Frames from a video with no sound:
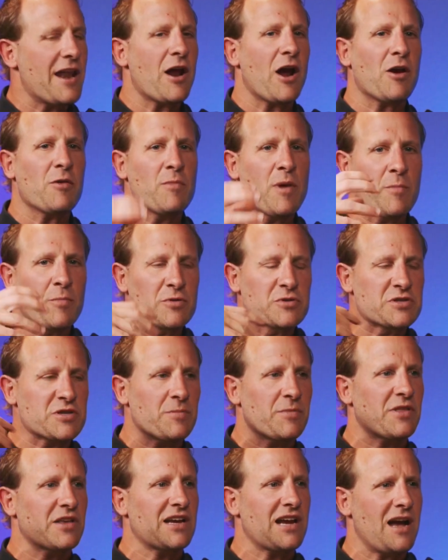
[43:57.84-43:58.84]
I remember
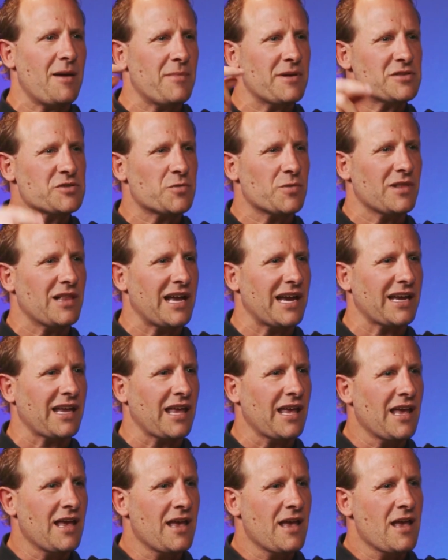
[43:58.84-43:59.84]
some of the comments were like,
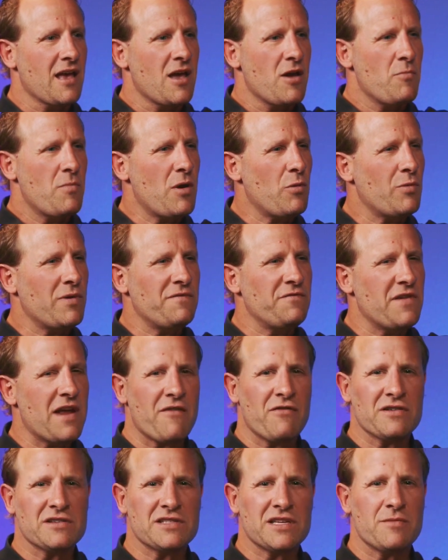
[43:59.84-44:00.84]
man, we've
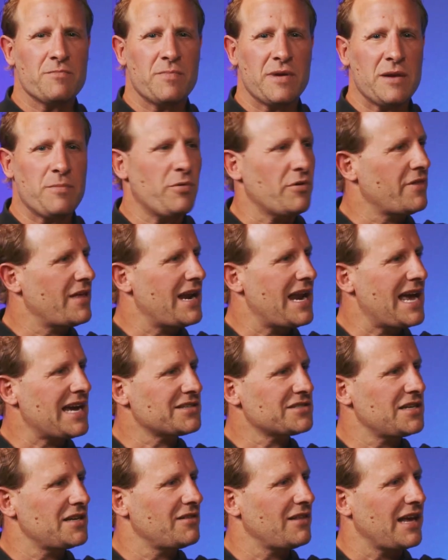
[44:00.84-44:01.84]
never seen people that
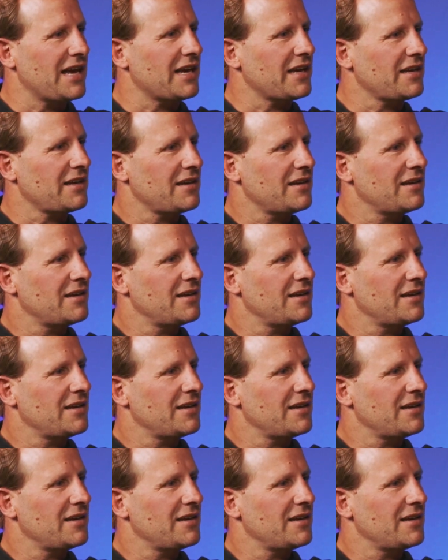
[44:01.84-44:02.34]
actually like,